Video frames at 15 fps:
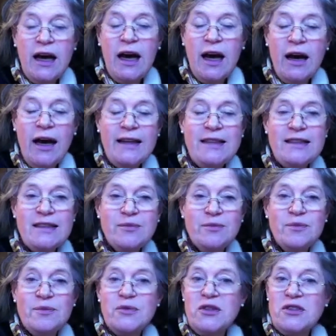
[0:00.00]
I did
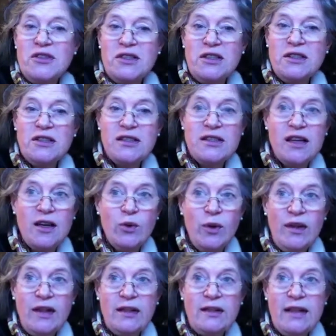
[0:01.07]
some sausages to go
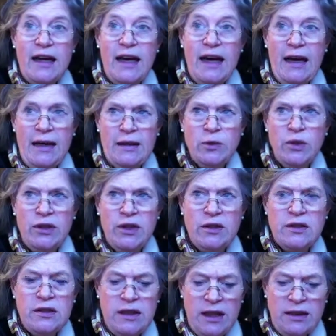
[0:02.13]
with it. And what
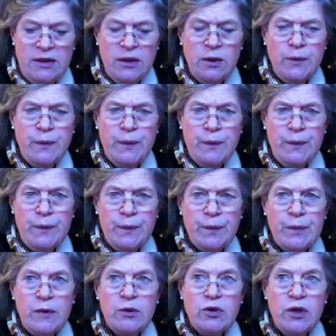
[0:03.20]
else did I do?
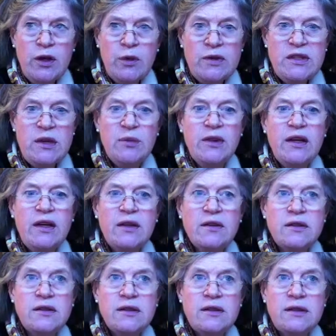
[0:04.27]
I'm sure there was something
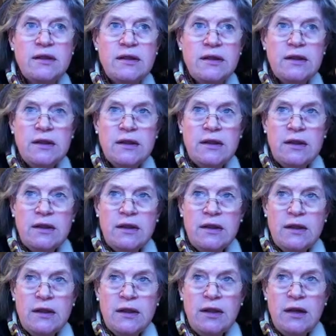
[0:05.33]
else.
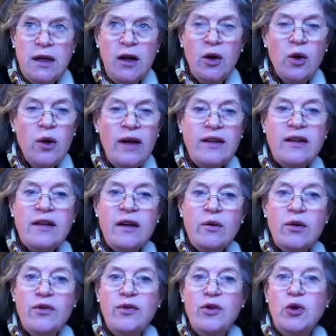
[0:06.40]
Oh, I think there
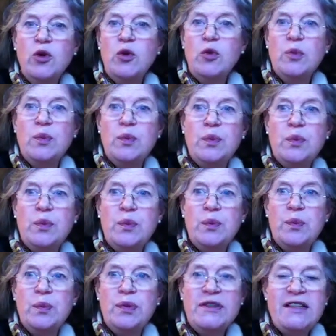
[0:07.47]
were a few
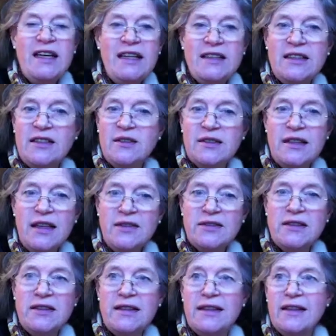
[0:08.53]
potatoes left
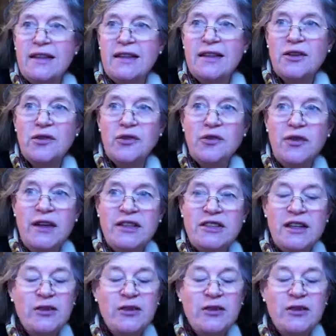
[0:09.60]
in the fridge.